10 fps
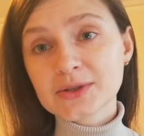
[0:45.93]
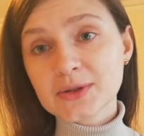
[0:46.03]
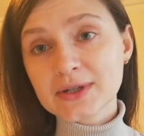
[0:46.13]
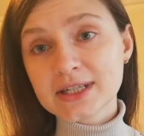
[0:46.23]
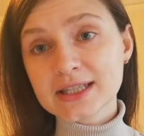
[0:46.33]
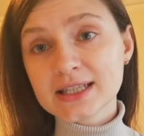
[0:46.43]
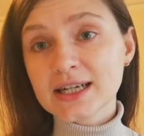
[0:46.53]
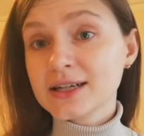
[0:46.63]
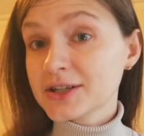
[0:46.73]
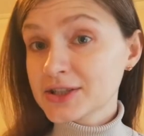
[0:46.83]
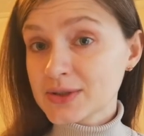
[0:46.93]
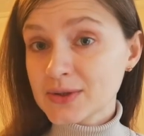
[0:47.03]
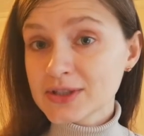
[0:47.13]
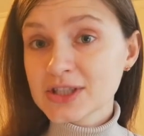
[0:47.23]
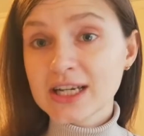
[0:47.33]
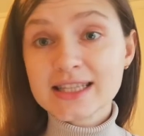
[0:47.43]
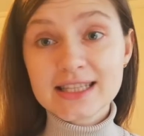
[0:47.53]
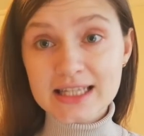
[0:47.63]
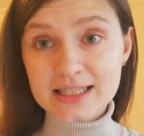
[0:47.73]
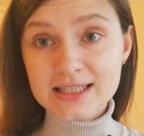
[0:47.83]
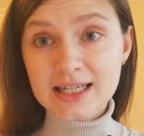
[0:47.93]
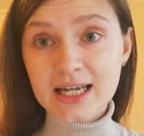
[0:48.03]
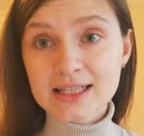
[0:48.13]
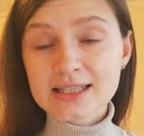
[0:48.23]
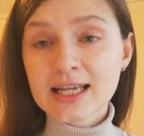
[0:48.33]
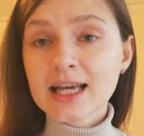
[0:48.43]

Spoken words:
learning research and data science